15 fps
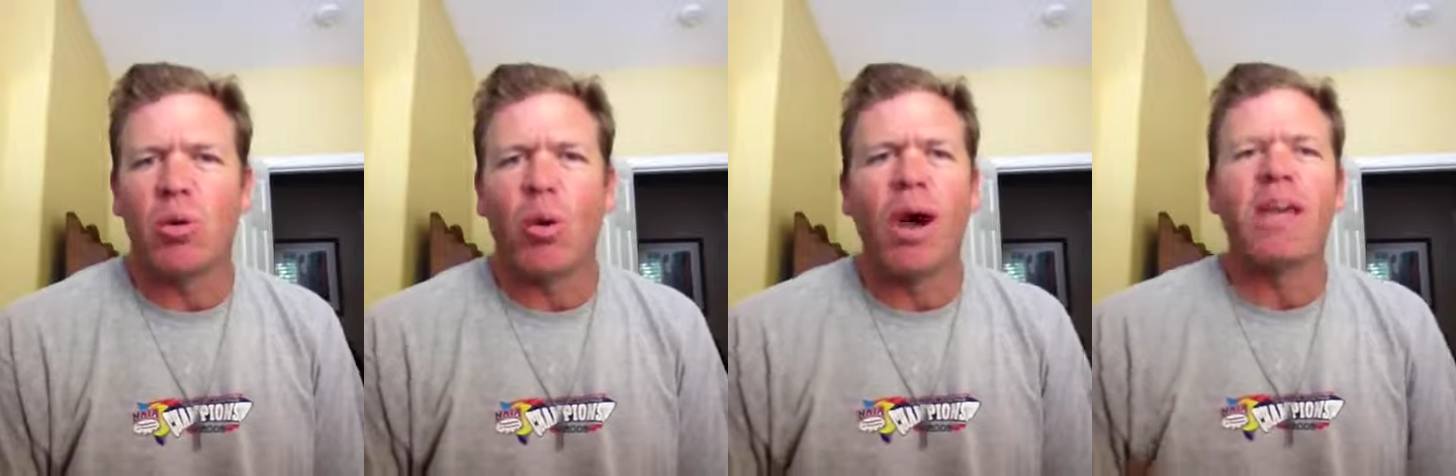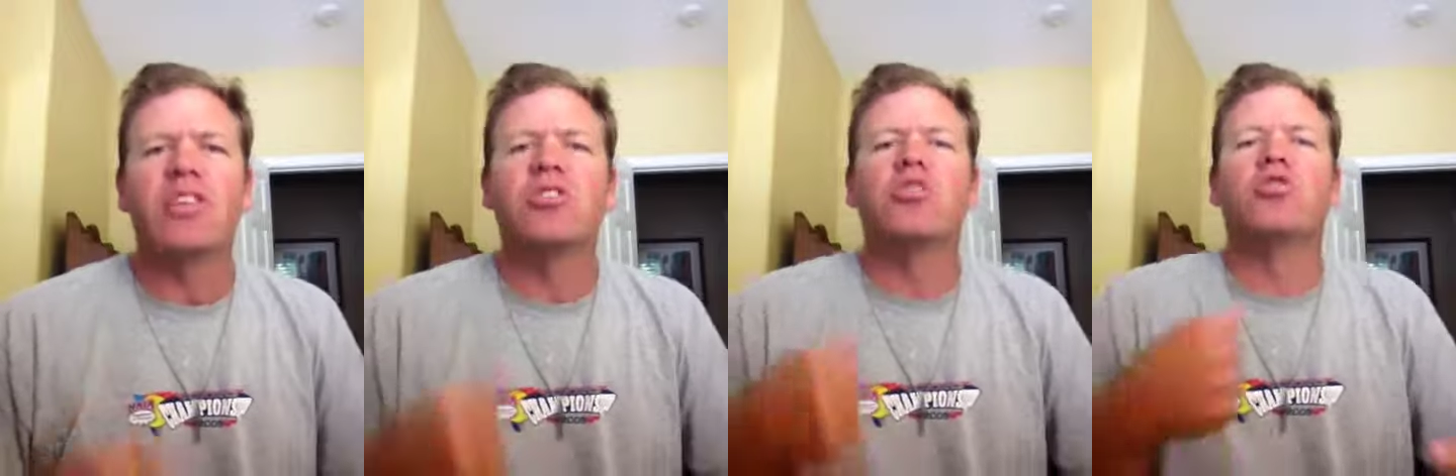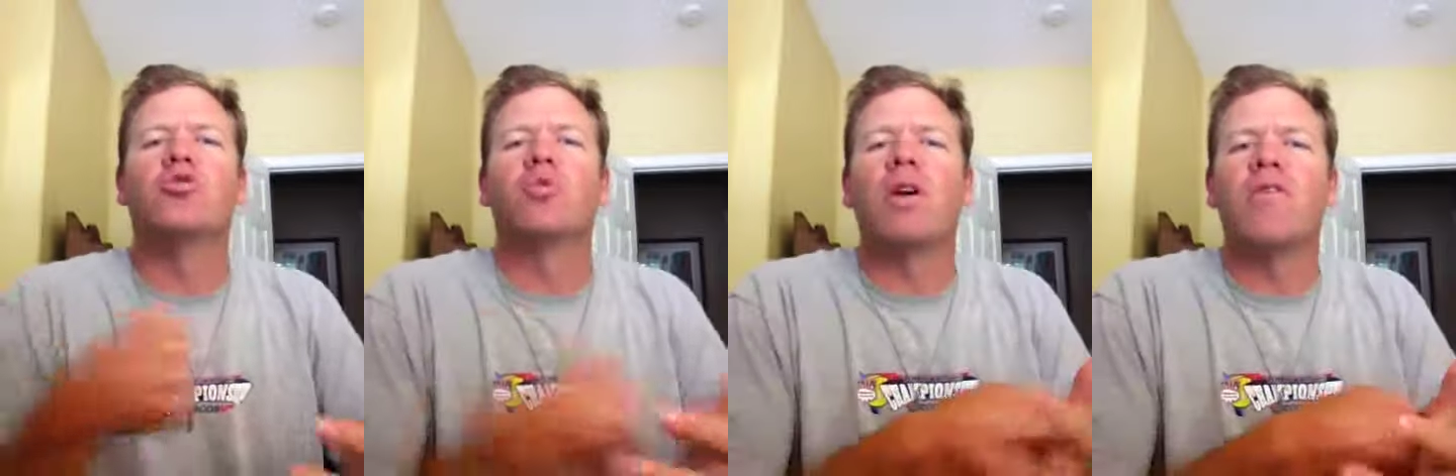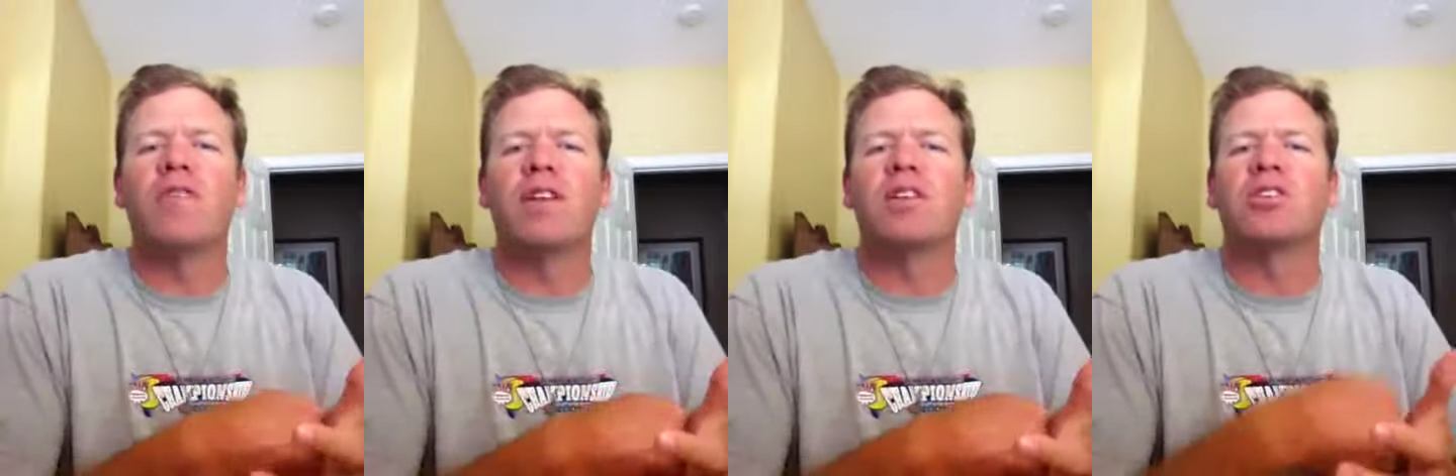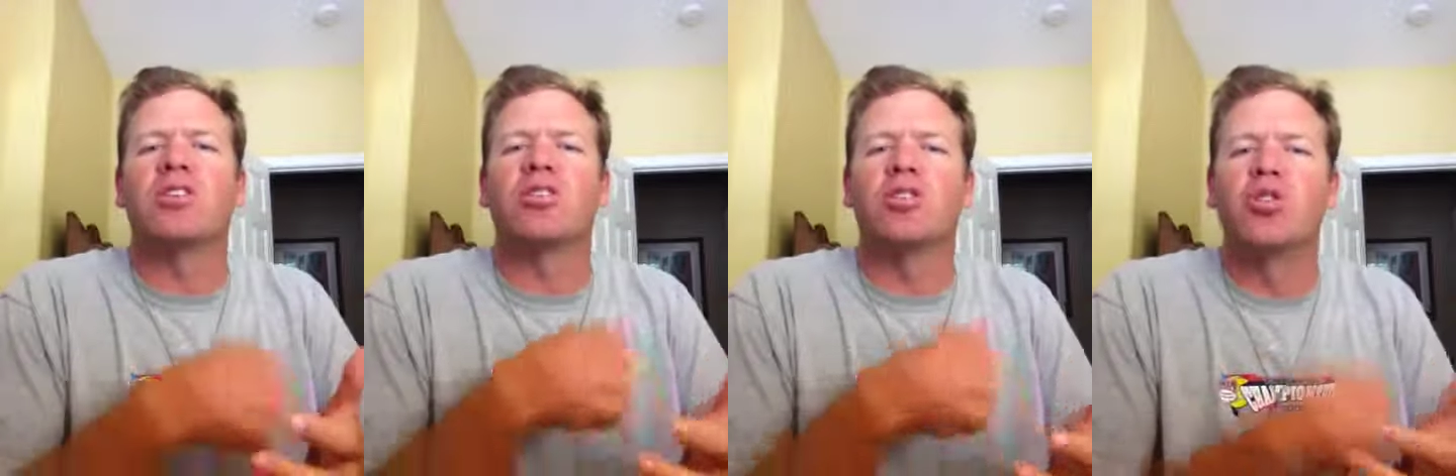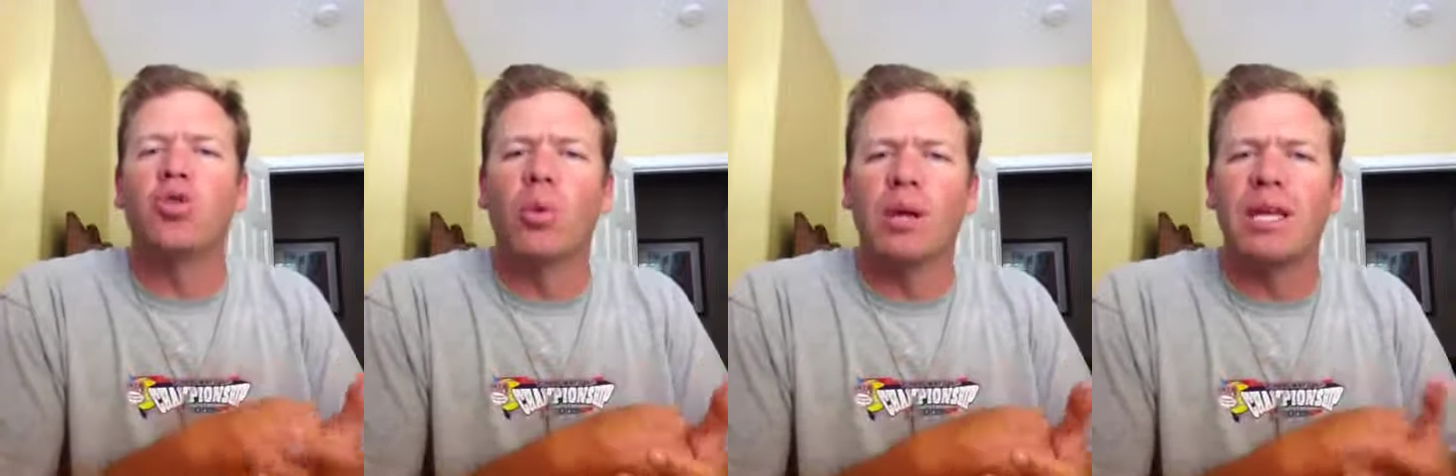why he's driven to
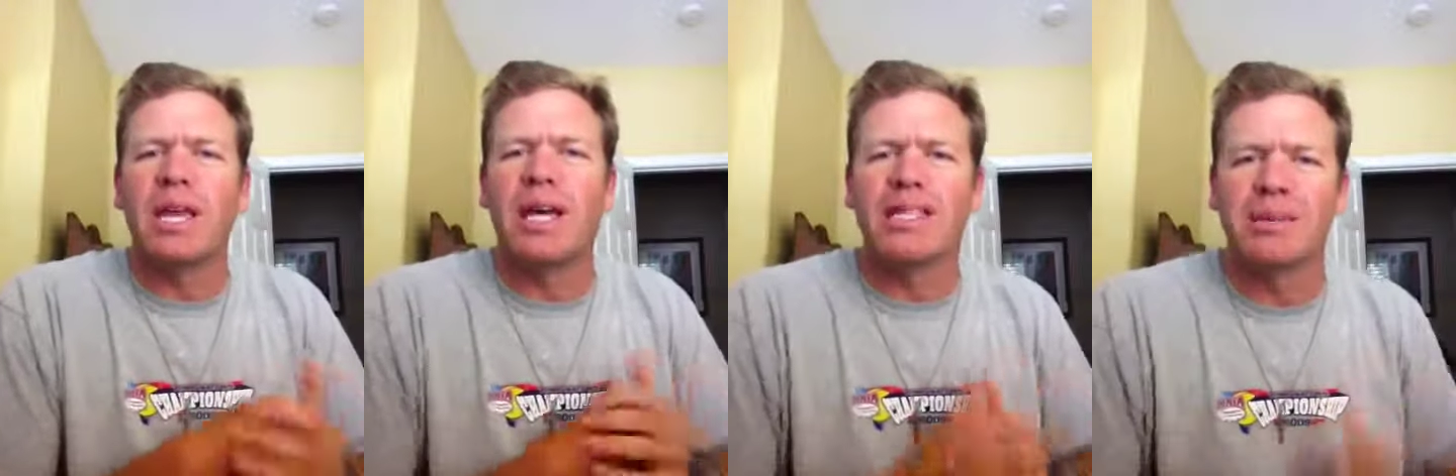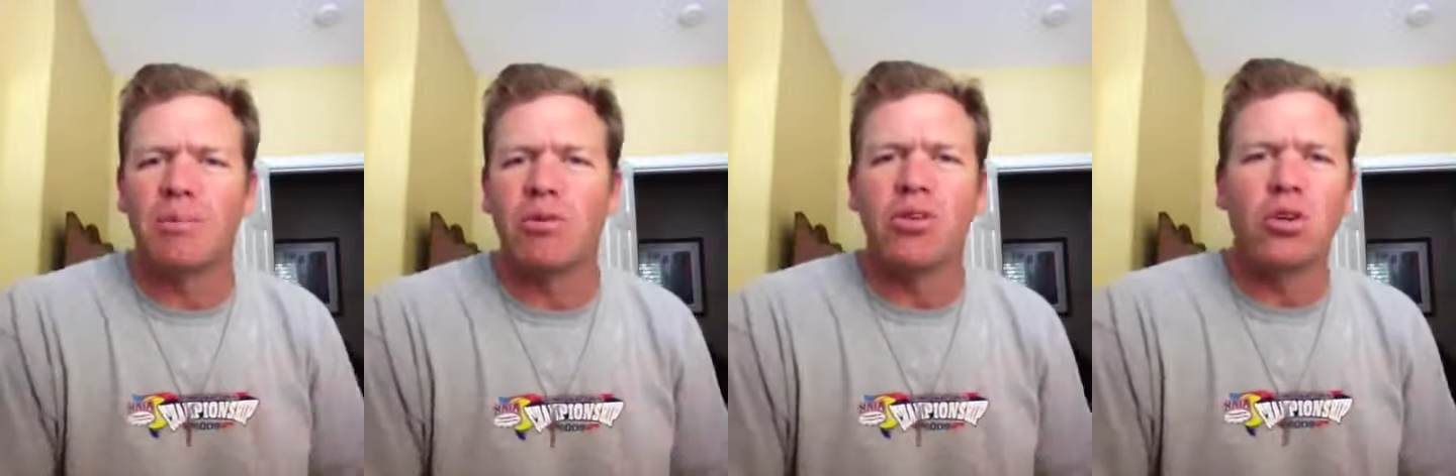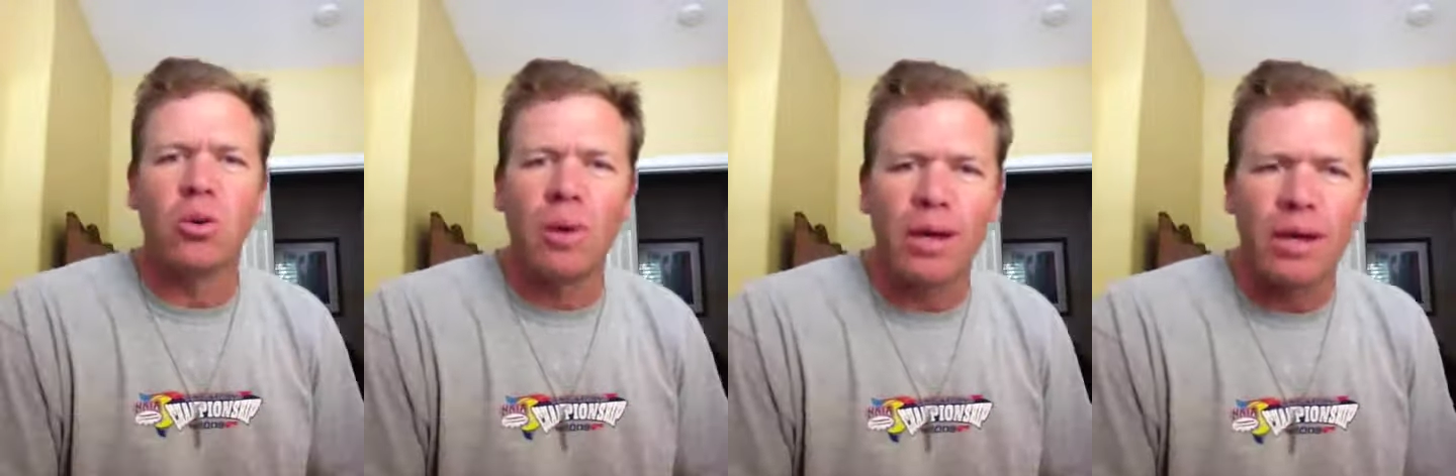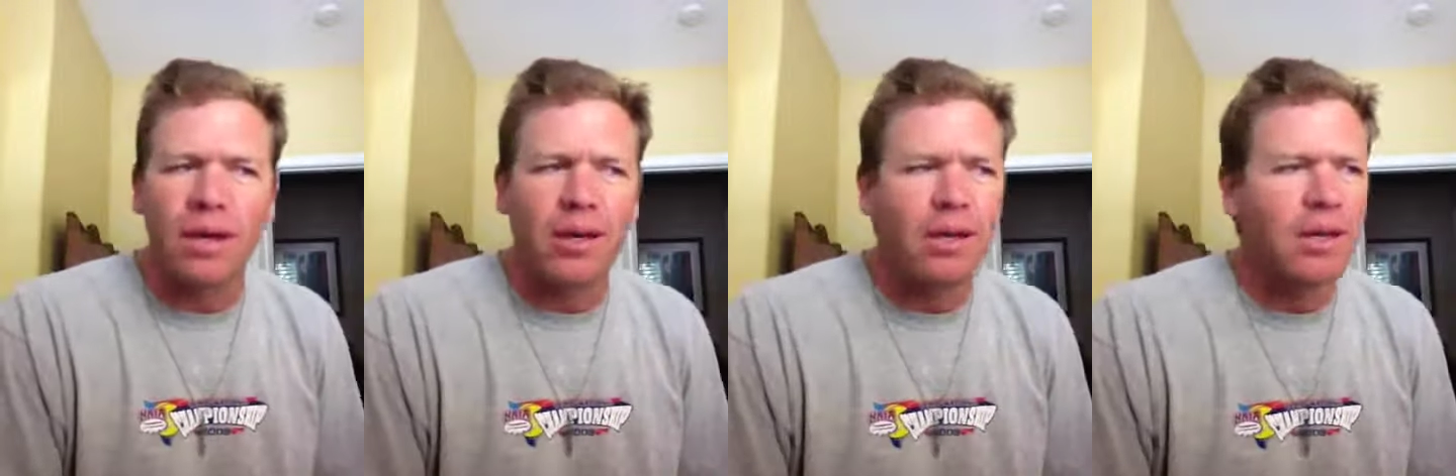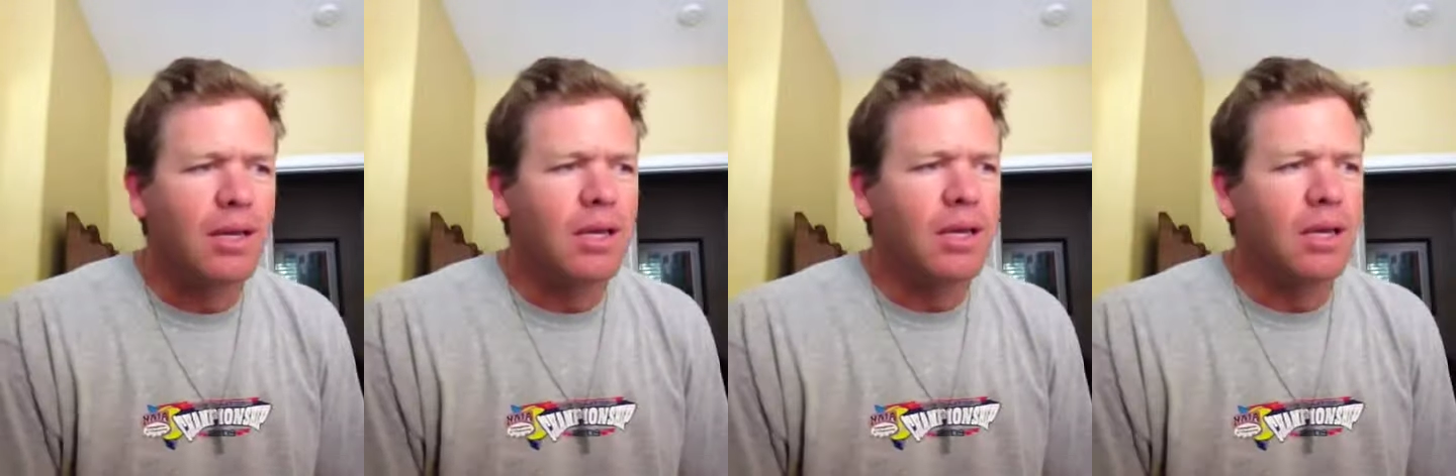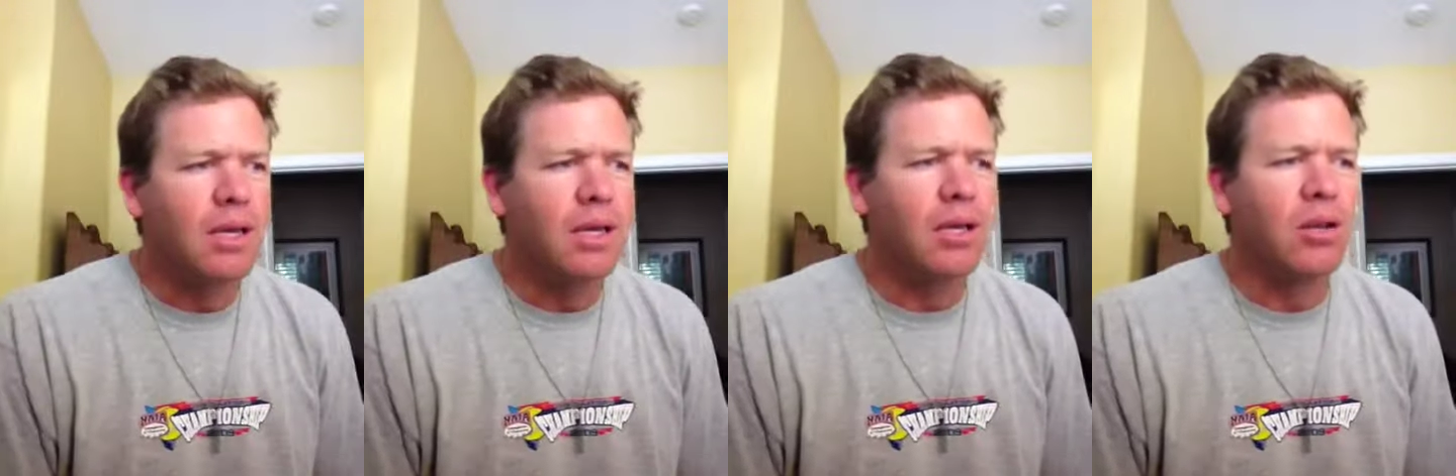do what he ends up doing
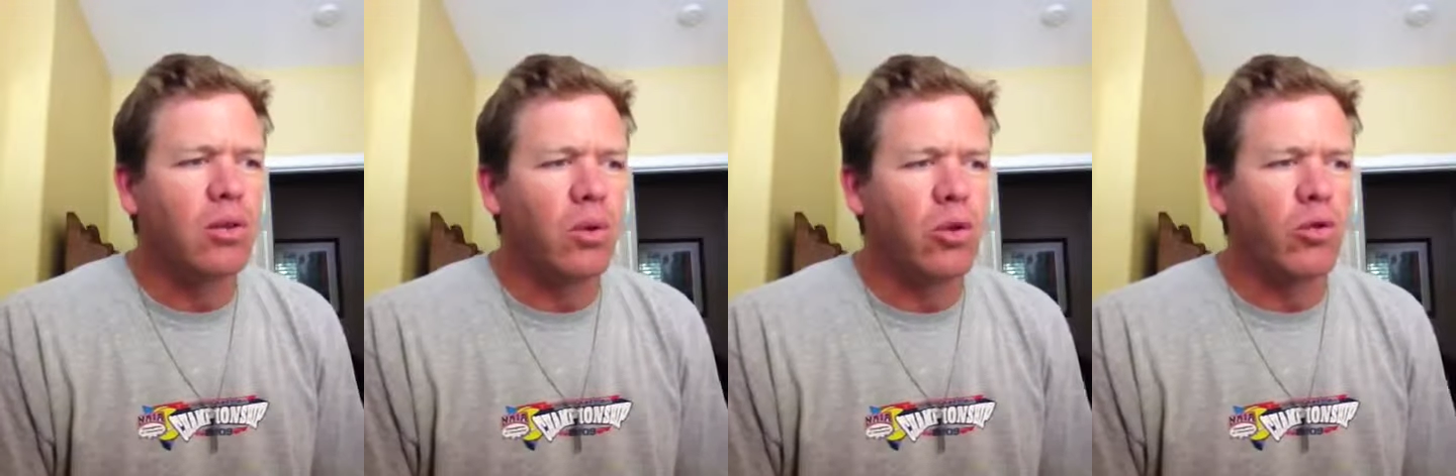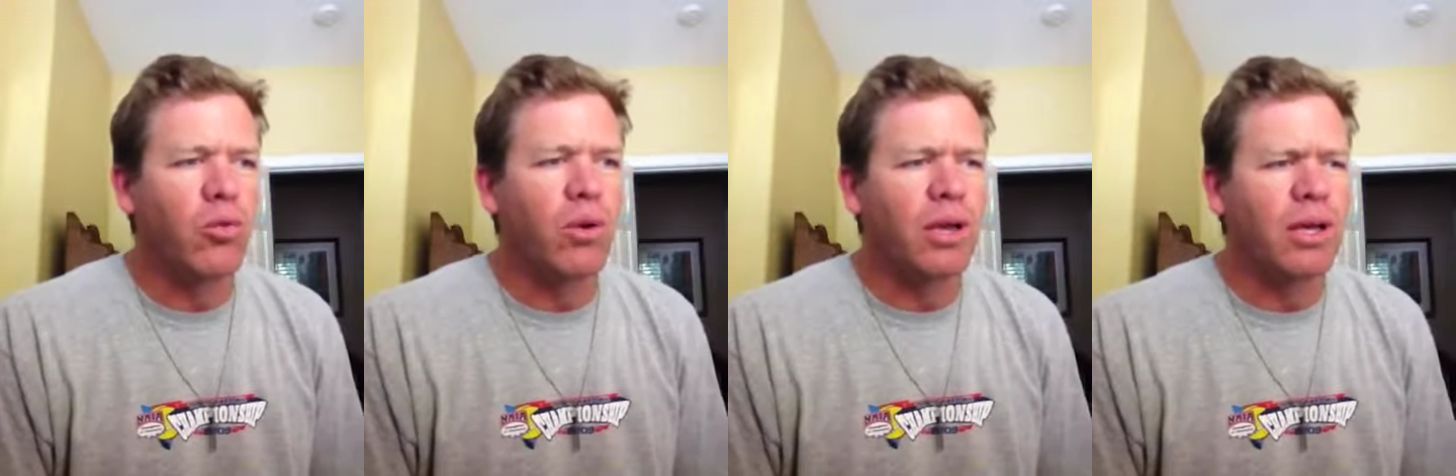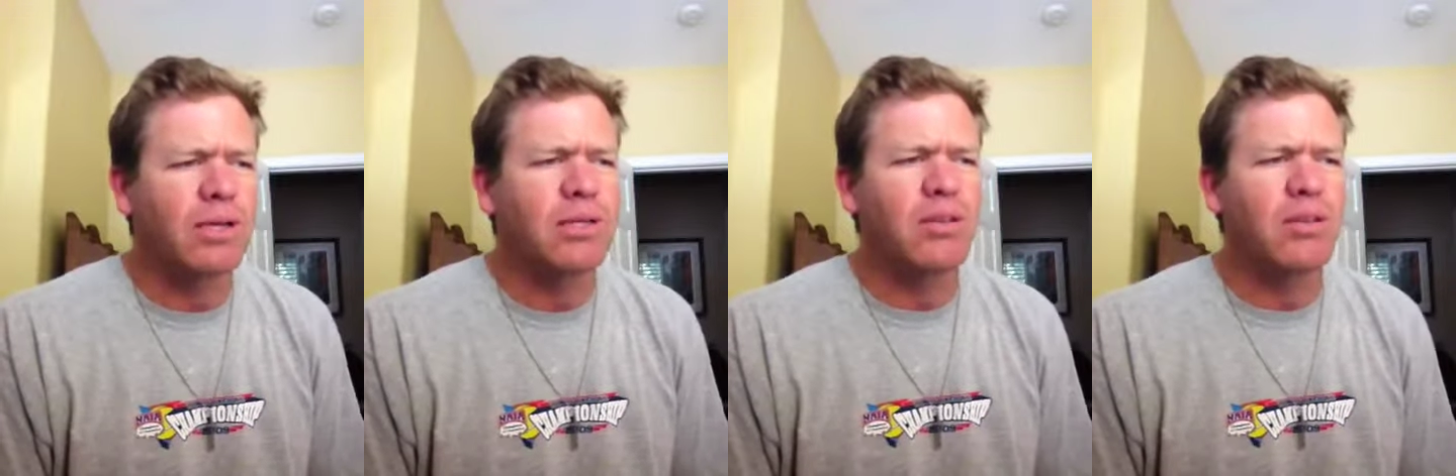in Lord of the Rings.